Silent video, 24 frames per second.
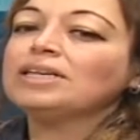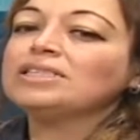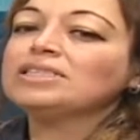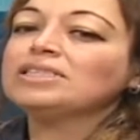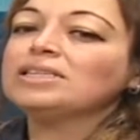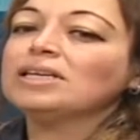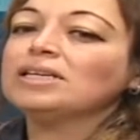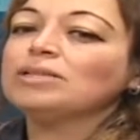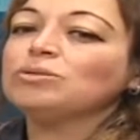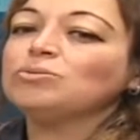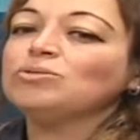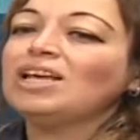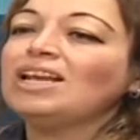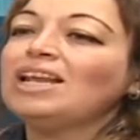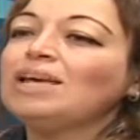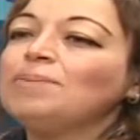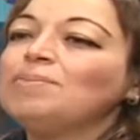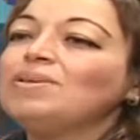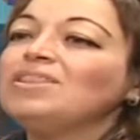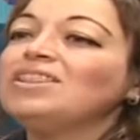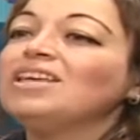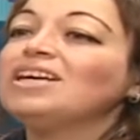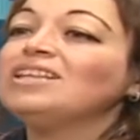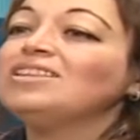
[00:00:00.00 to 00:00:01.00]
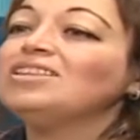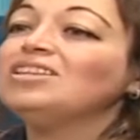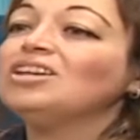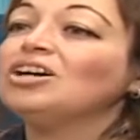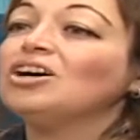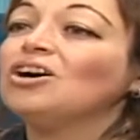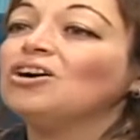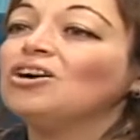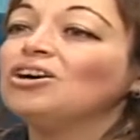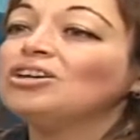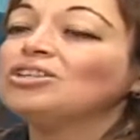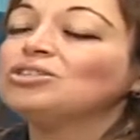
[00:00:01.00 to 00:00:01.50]
to the limit that they
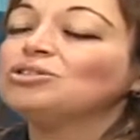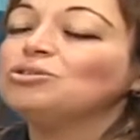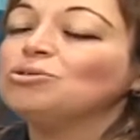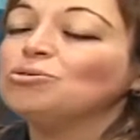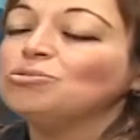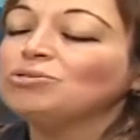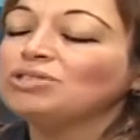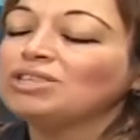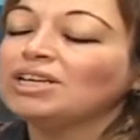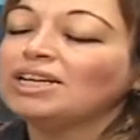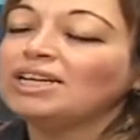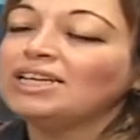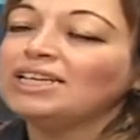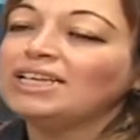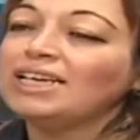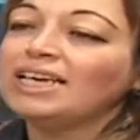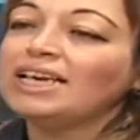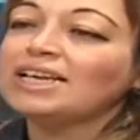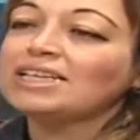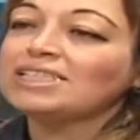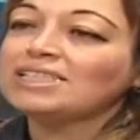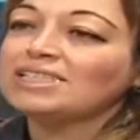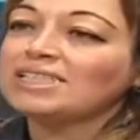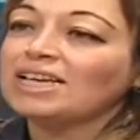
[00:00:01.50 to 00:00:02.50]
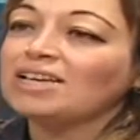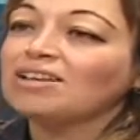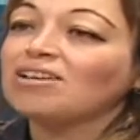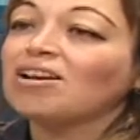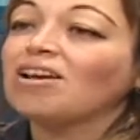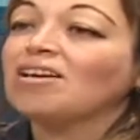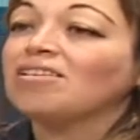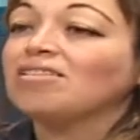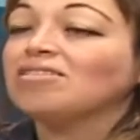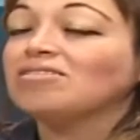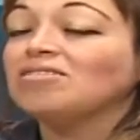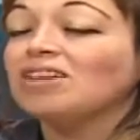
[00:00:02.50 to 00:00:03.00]
are totally extinct,
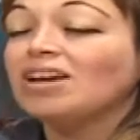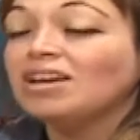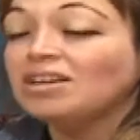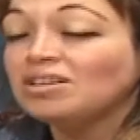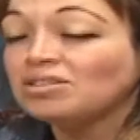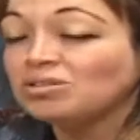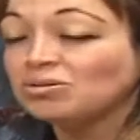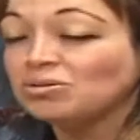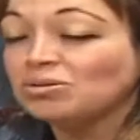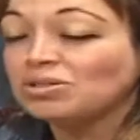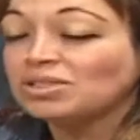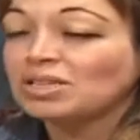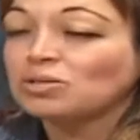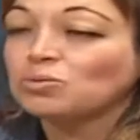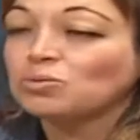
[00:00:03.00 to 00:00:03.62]
like the dinosaurs, as we